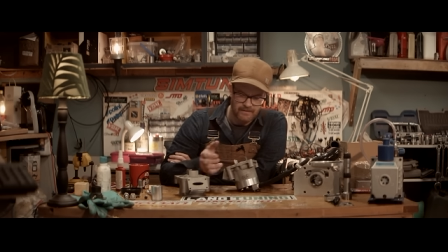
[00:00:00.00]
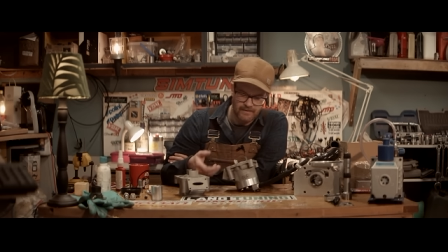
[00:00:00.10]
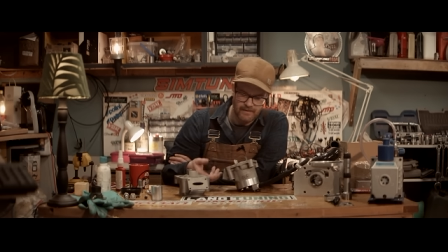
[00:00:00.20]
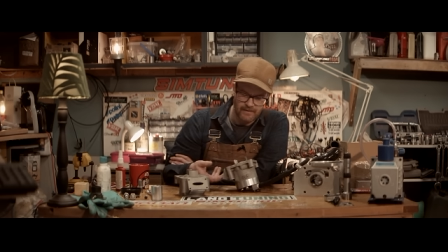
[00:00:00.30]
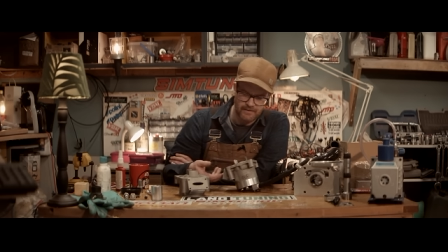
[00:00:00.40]

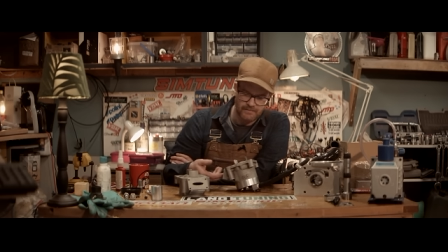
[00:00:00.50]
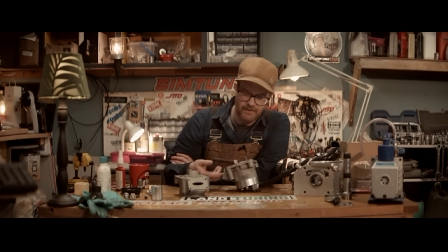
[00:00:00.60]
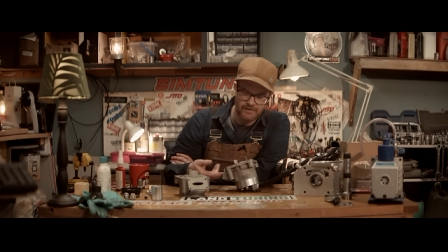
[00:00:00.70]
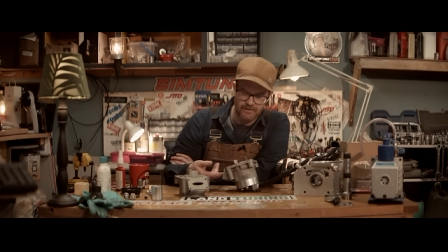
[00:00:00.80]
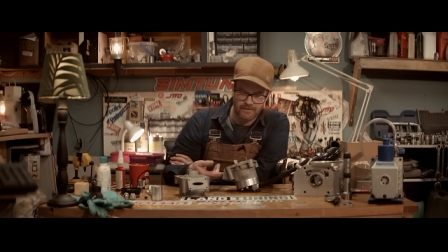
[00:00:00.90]
the
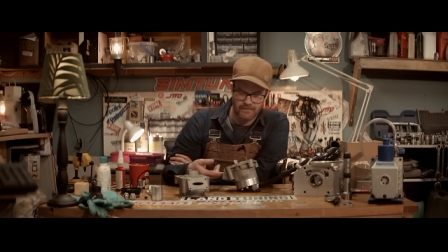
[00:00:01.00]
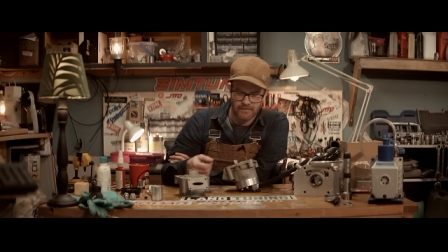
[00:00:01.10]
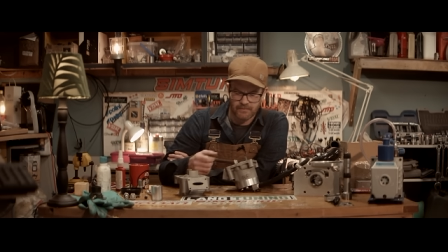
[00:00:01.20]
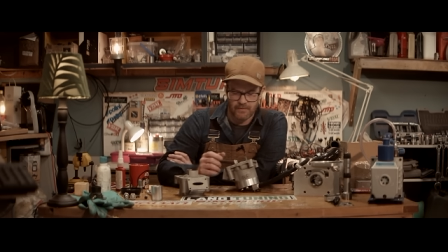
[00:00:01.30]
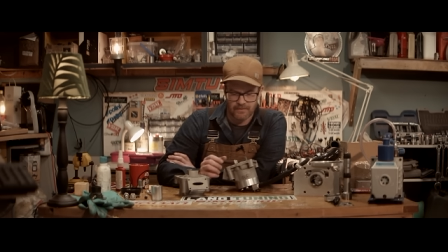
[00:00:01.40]
special
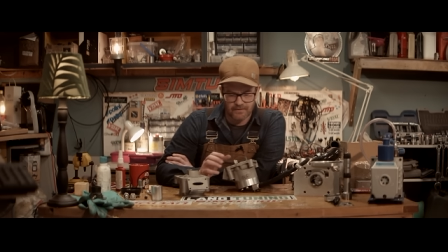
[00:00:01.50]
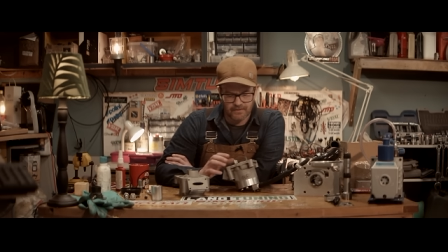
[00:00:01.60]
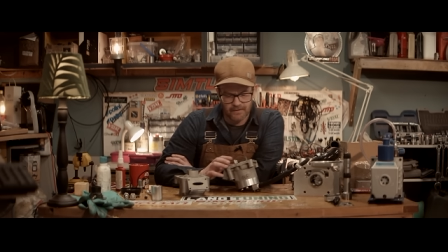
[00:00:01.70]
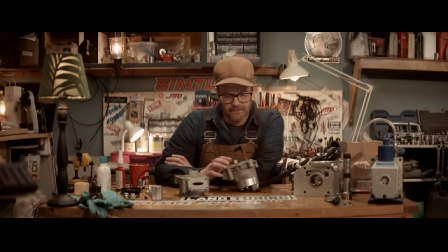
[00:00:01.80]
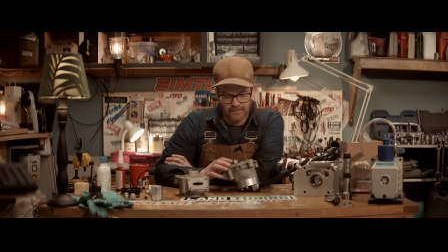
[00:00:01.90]
exhaust port and
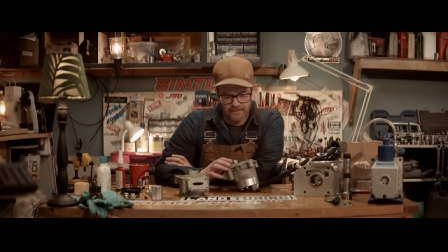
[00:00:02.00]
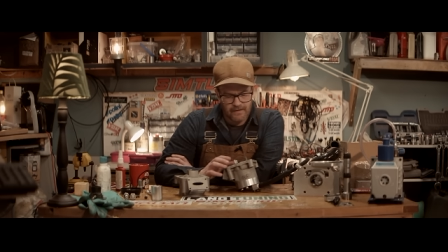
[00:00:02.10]
stuff.